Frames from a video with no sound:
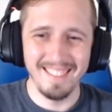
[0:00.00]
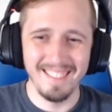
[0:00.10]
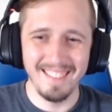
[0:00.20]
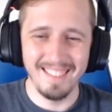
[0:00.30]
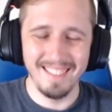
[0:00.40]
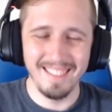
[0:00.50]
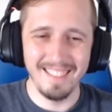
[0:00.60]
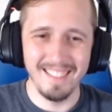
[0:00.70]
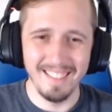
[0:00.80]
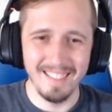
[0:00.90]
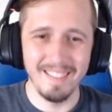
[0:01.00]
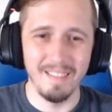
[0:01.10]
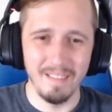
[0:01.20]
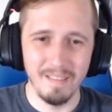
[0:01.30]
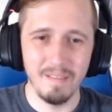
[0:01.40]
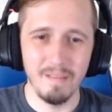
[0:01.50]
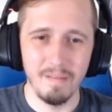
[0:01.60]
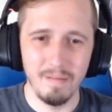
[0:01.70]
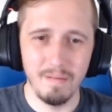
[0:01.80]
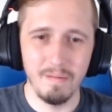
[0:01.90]

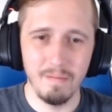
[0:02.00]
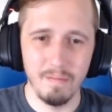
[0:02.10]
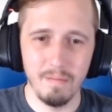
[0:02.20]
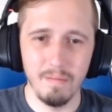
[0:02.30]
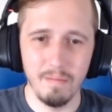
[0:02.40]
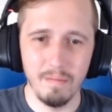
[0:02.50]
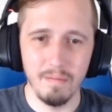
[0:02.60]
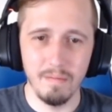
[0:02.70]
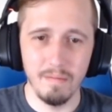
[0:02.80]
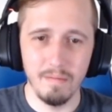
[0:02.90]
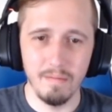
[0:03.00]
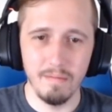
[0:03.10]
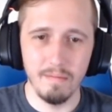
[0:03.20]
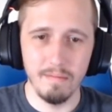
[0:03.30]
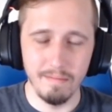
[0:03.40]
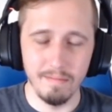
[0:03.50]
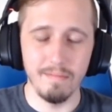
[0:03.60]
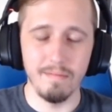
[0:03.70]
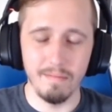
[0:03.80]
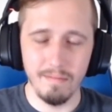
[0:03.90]

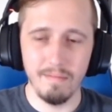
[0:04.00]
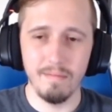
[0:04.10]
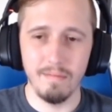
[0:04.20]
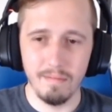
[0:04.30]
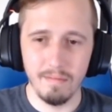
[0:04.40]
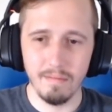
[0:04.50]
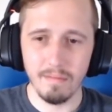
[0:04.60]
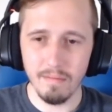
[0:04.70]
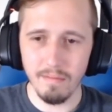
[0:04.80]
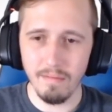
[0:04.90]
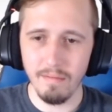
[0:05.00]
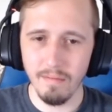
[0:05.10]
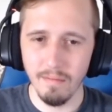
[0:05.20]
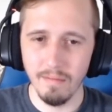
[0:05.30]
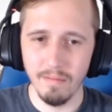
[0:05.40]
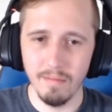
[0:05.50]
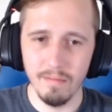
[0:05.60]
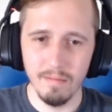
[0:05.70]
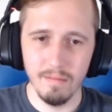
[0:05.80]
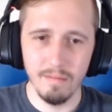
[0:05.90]

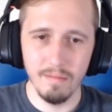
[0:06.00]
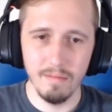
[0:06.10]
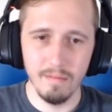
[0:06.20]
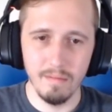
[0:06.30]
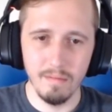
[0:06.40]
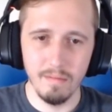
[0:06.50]
(not speaking)